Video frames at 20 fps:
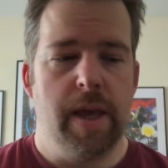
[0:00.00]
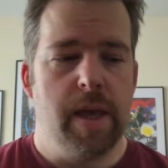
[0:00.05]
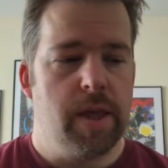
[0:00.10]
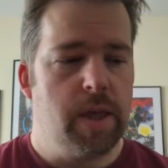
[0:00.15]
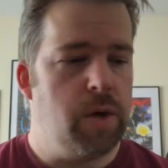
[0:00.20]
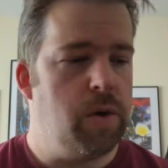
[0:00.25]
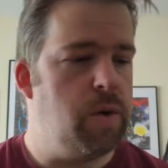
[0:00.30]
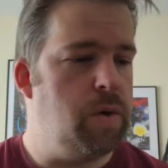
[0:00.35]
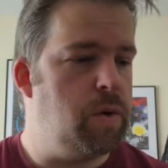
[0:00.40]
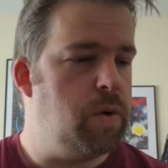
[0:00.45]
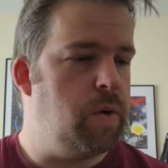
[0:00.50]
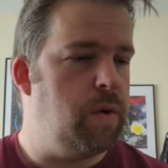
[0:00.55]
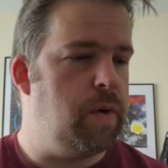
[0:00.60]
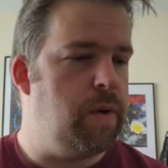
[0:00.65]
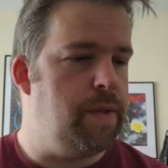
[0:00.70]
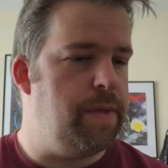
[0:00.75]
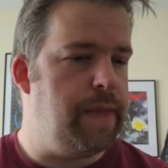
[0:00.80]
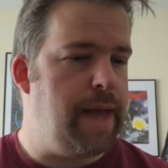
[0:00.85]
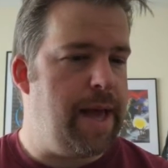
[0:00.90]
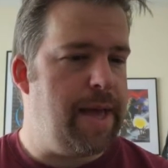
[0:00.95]

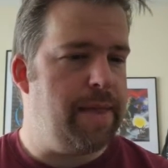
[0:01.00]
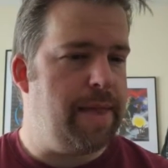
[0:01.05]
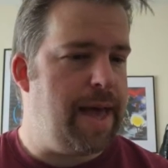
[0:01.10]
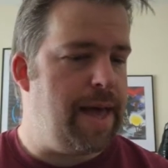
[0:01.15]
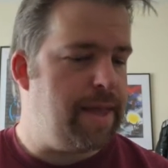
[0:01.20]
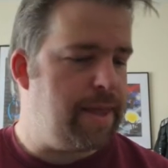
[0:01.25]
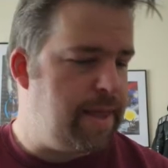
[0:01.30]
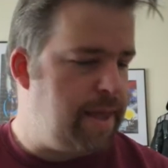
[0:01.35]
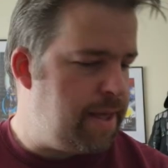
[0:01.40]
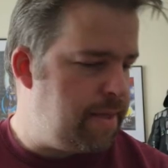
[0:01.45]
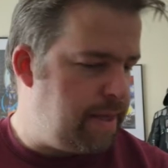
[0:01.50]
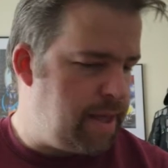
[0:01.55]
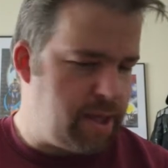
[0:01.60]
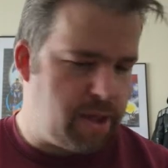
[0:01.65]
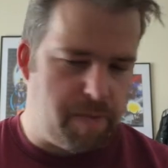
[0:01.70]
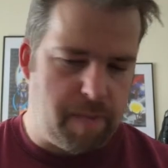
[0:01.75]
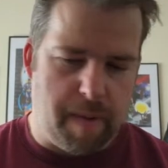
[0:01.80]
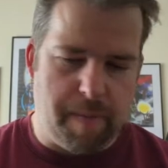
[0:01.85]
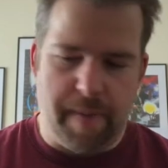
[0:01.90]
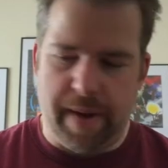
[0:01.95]
So that's it.
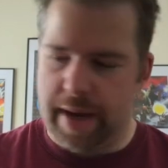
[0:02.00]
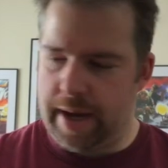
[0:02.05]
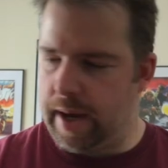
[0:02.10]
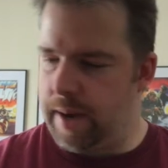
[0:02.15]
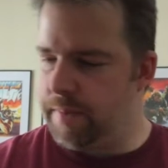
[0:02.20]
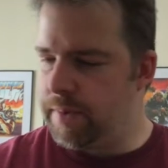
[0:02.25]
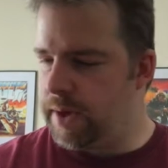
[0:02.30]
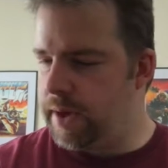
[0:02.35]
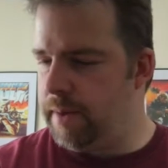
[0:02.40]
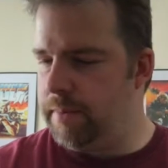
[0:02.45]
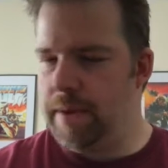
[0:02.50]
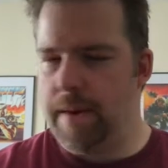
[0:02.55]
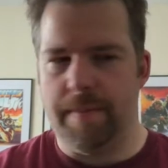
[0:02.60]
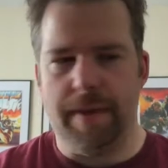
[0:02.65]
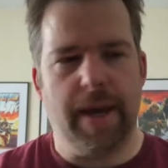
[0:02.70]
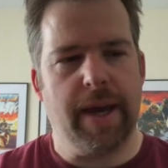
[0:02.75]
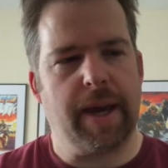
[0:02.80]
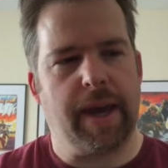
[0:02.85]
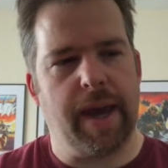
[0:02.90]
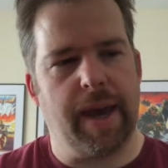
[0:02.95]
That's my pickups. A couple of
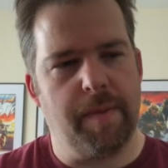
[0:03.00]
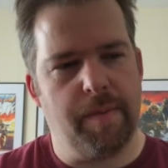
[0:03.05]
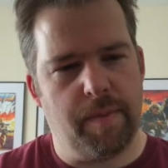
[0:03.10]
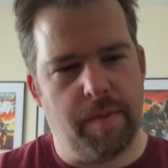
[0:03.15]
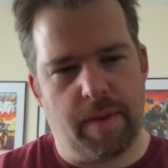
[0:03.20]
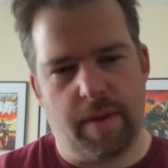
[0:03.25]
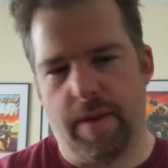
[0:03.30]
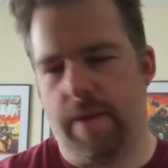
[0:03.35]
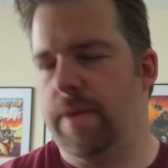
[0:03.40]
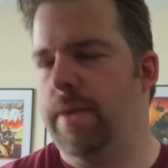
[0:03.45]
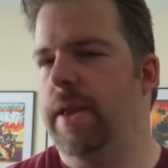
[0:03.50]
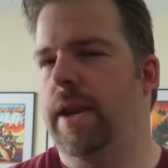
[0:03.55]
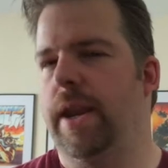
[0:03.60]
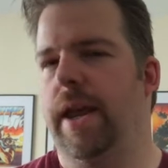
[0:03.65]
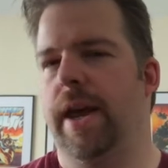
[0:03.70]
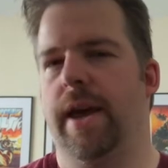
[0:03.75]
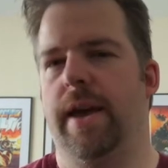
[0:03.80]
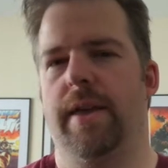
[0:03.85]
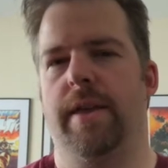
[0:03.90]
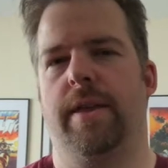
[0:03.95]
Amiga games, the
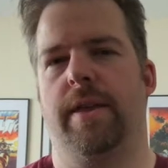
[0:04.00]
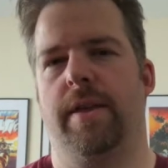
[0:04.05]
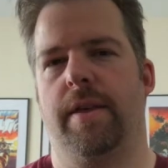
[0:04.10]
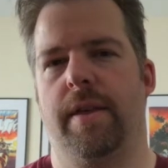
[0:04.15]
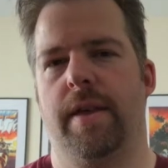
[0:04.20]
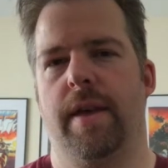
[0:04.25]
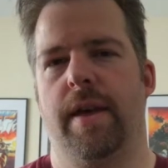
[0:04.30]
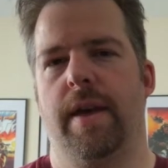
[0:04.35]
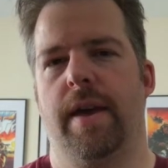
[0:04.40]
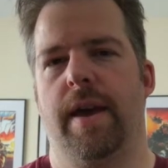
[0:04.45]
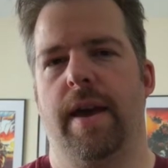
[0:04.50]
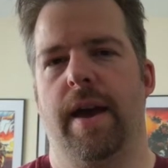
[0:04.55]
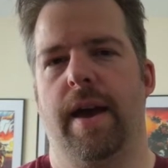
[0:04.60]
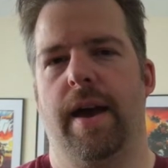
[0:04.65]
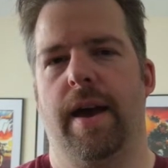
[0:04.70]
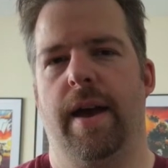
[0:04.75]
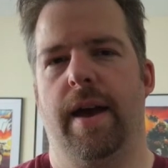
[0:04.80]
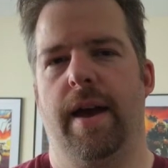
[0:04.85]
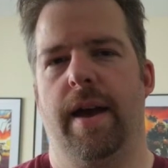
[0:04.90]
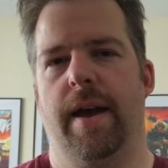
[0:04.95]
NES
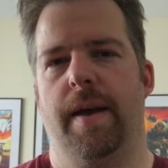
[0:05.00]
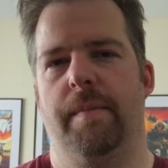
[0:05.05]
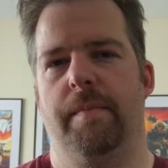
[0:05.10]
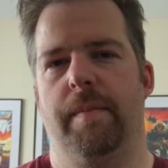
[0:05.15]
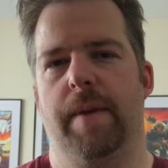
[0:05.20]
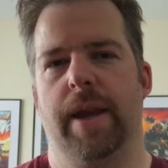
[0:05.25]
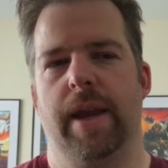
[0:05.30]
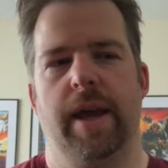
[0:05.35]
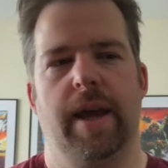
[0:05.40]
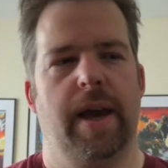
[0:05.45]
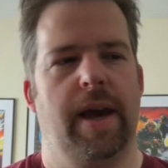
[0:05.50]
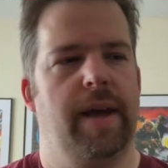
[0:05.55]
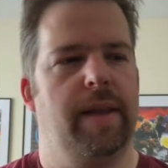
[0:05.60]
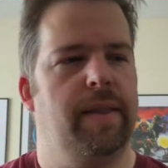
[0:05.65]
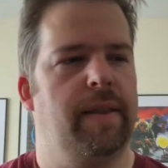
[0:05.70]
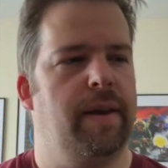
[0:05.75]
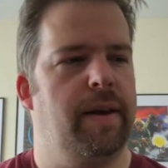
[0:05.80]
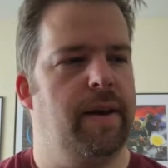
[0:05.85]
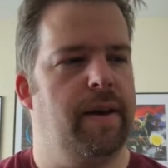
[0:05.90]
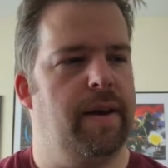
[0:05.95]
Mini,
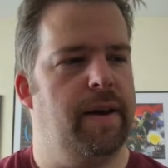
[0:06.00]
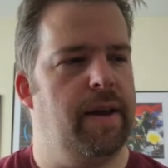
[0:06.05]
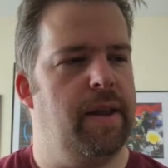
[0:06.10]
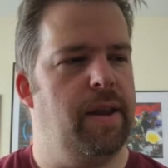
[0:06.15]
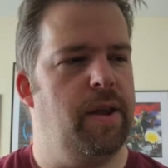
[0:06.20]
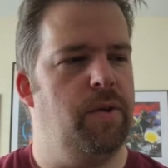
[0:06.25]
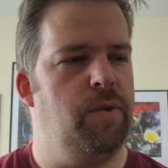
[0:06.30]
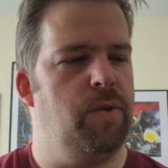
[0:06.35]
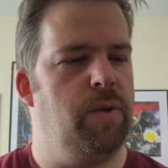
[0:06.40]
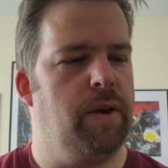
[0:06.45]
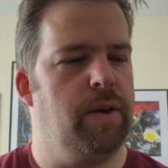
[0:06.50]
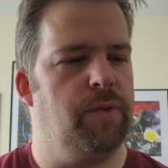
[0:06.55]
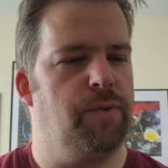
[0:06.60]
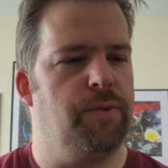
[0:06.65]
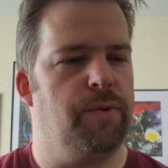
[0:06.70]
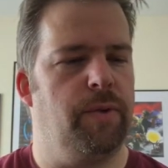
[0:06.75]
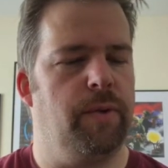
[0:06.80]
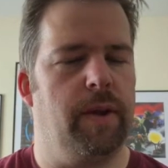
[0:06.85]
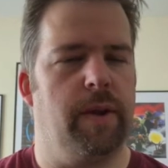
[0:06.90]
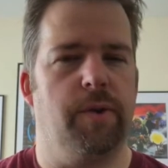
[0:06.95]
and a new
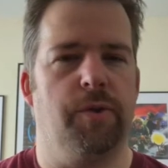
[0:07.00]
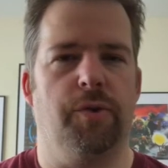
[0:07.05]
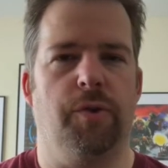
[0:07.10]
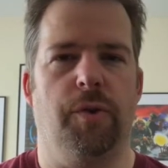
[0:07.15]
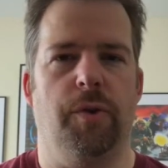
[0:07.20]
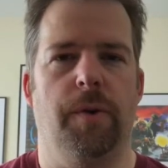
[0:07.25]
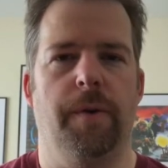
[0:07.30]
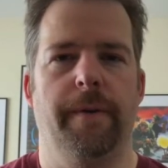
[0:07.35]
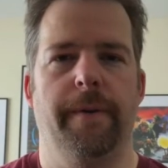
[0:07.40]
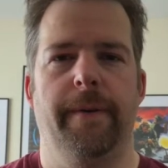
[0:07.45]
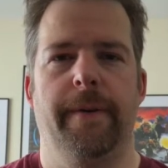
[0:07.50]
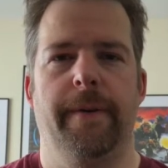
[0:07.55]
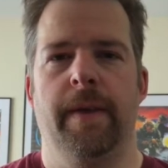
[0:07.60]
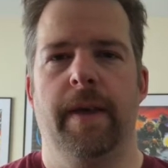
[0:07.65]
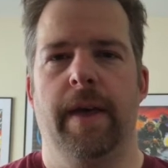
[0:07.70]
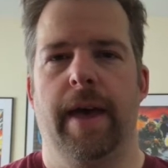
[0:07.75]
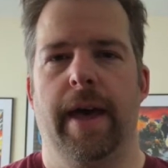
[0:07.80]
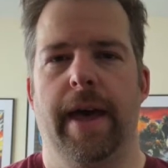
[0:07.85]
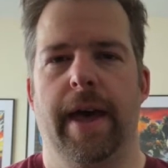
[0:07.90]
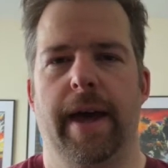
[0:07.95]
controller. So
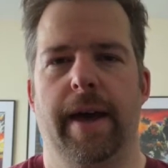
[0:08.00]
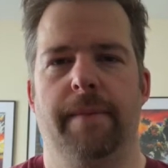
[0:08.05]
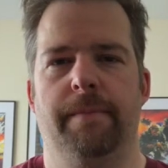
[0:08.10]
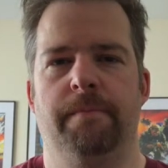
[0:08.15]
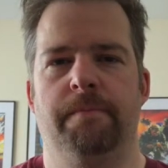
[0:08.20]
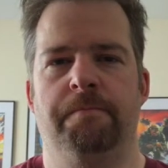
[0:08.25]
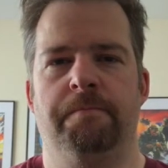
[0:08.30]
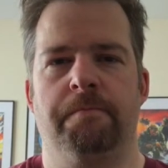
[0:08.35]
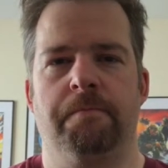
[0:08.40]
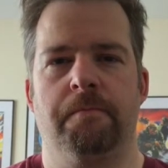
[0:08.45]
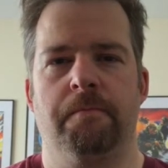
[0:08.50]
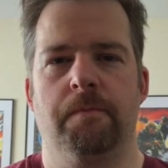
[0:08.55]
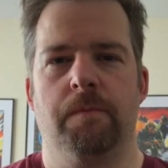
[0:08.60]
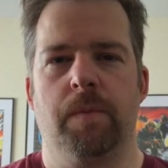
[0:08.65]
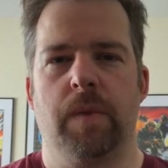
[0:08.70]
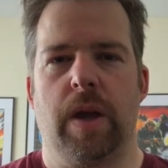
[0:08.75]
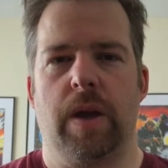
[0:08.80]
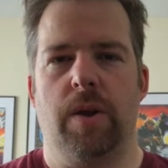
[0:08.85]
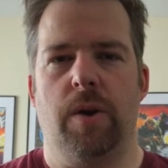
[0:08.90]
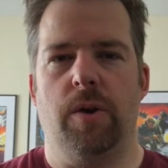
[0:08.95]

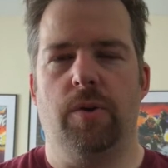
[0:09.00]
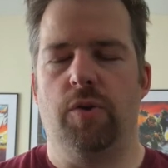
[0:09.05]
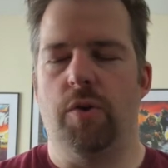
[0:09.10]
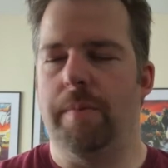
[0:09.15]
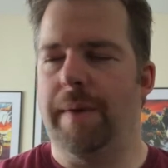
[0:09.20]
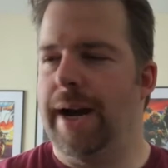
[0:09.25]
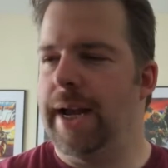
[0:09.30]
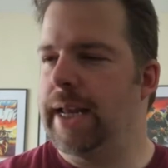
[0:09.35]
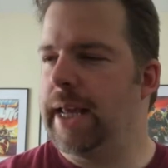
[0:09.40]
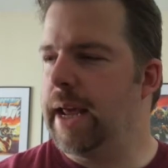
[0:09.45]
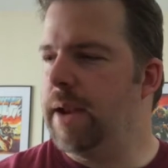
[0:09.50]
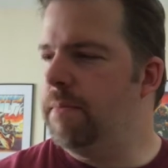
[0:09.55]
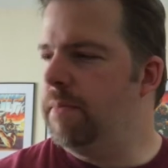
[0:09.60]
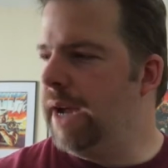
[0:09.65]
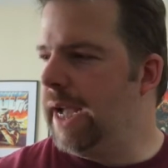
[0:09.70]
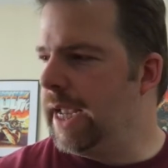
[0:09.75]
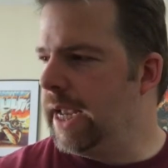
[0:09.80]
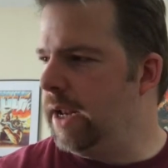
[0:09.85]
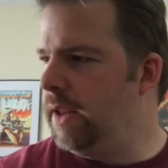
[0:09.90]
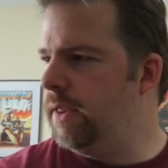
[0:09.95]
not too bad getting
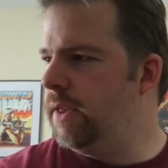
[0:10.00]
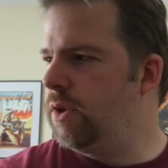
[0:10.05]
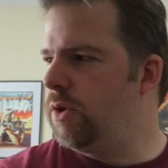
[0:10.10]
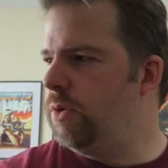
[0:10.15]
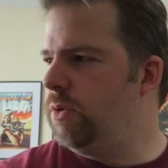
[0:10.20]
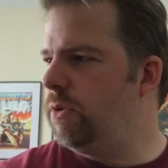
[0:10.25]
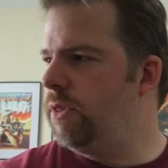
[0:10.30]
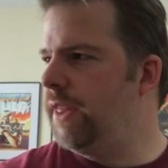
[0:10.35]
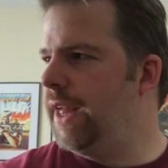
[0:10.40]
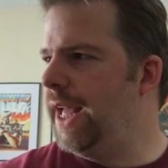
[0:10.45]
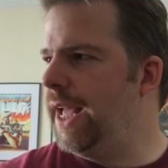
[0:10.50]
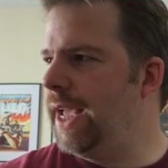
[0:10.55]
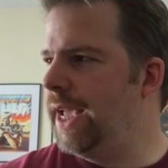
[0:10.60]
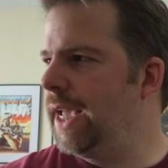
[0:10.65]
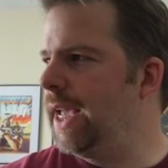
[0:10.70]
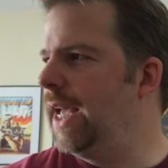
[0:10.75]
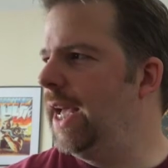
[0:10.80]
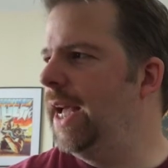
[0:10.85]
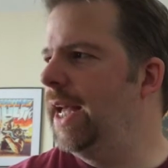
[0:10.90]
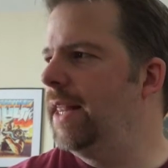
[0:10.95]
back into this whole
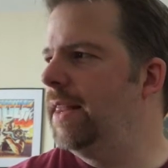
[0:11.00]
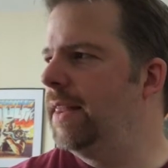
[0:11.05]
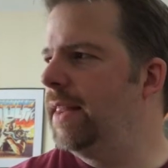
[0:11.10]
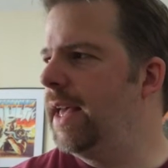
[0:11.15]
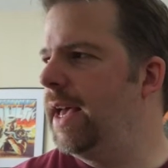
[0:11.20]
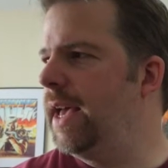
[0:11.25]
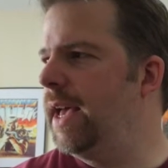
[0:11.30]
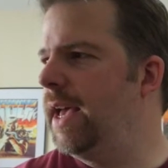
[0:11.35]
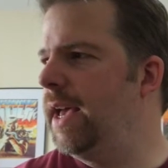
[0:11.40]
thing, and